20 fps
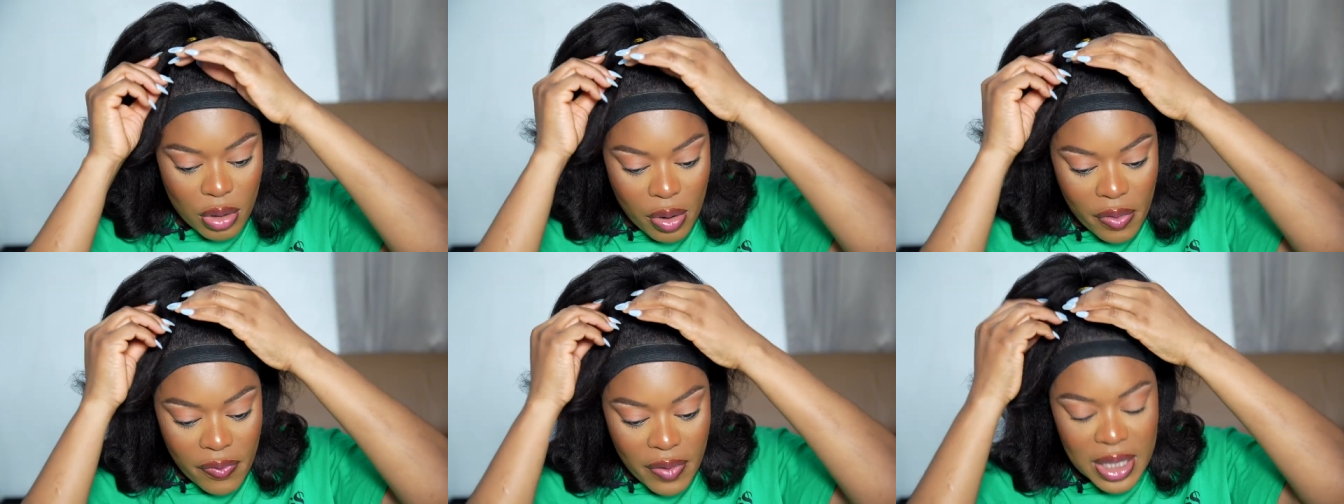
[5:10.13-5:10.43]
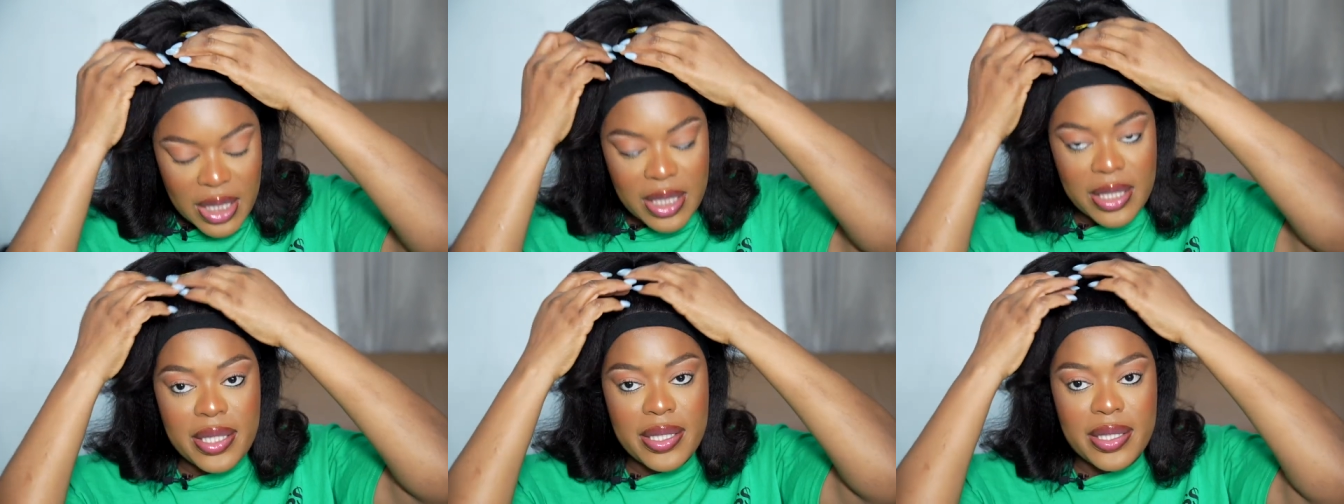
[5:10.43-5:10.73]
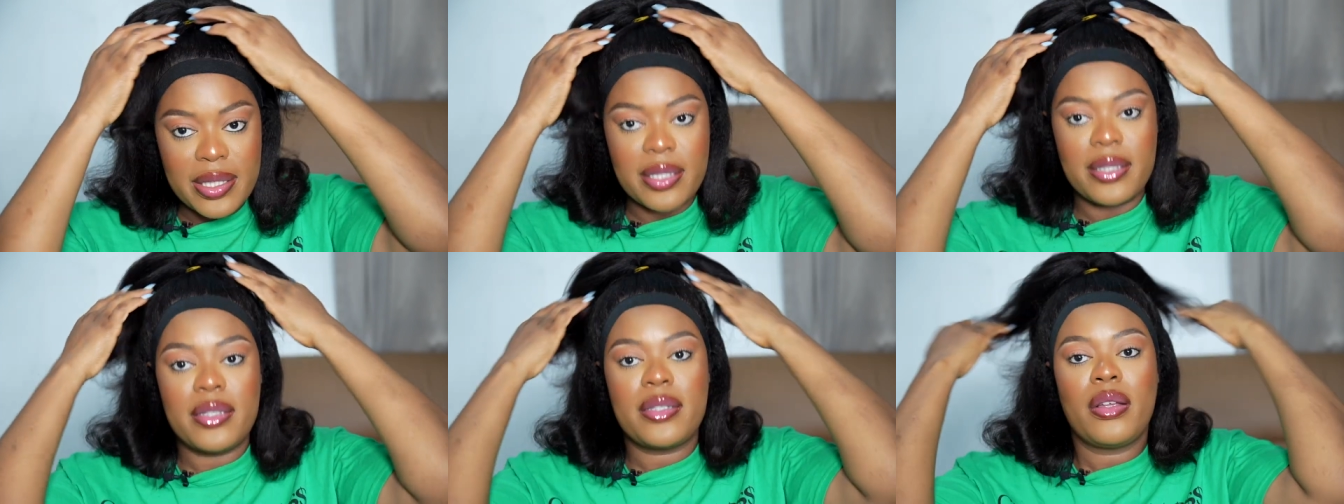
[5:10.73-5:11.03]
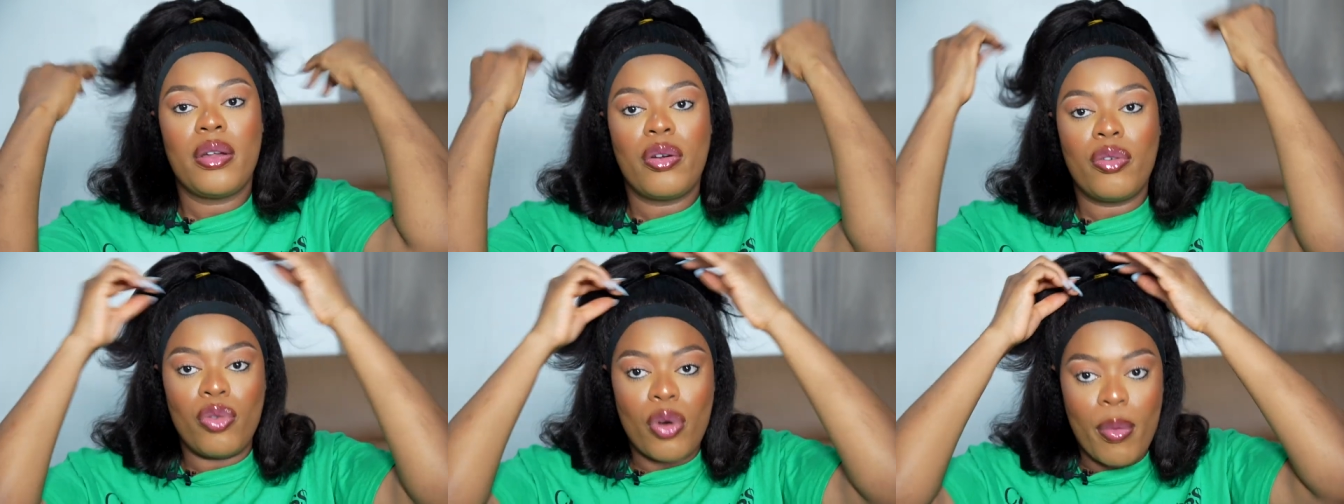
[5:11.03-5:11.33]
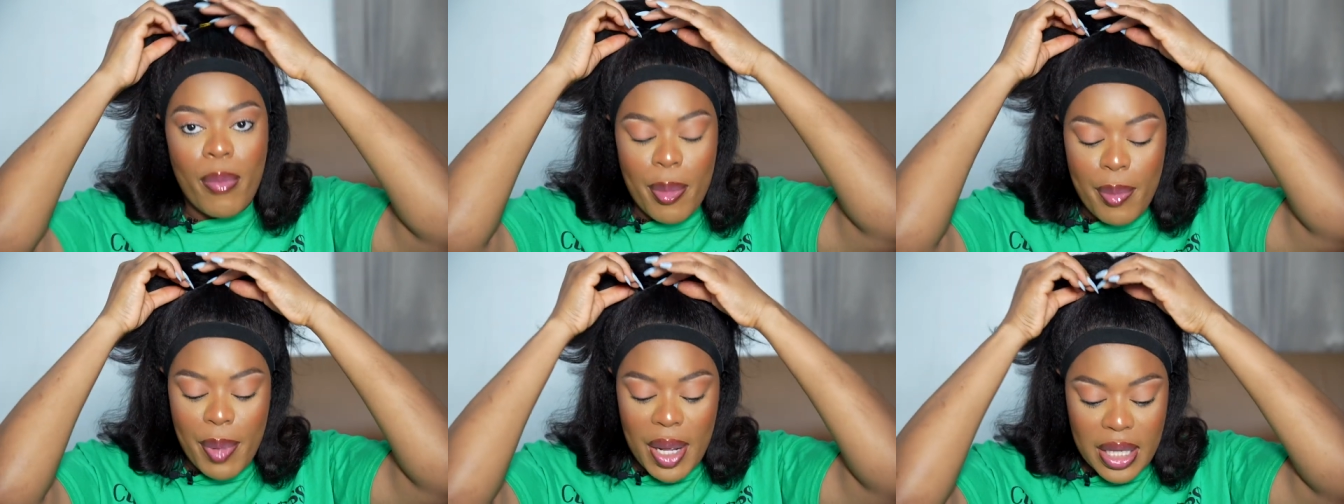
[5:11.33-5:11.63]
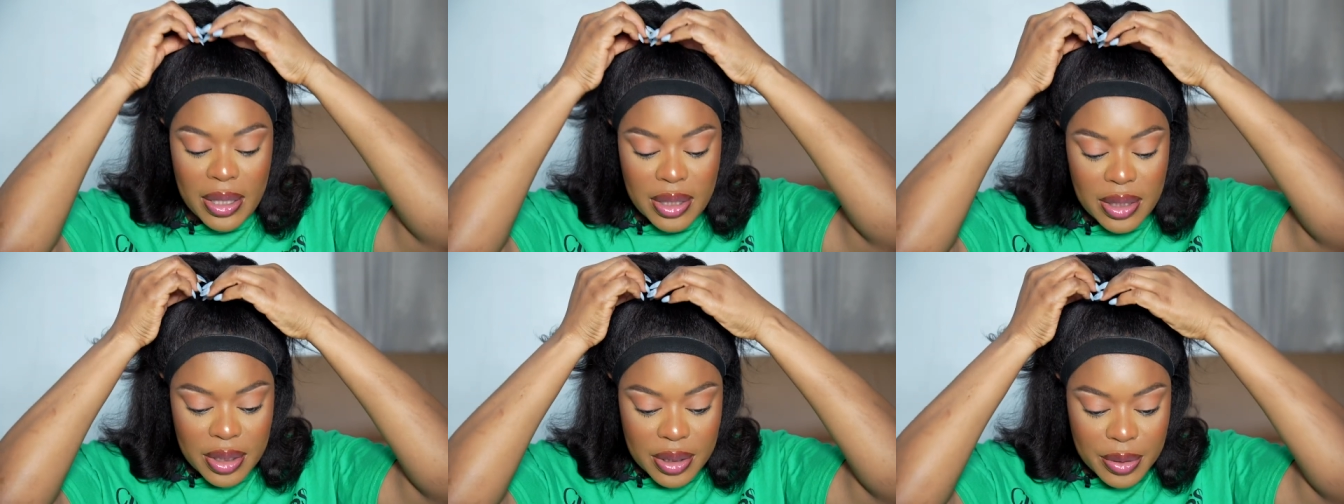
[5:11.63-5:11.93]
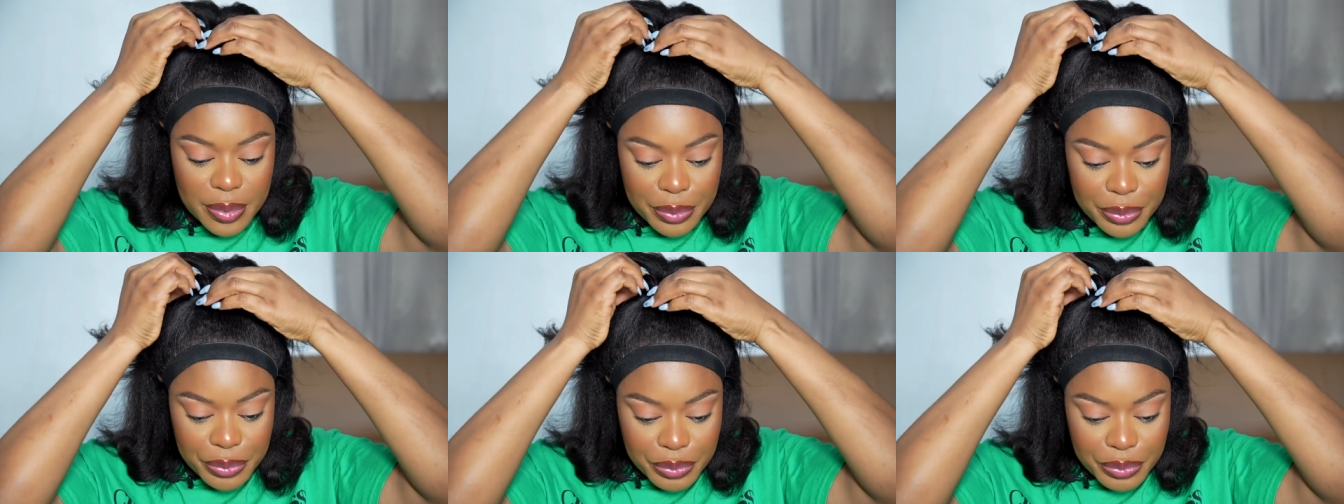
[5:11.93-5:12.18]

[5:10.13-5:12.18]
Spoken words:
cover this rubber band.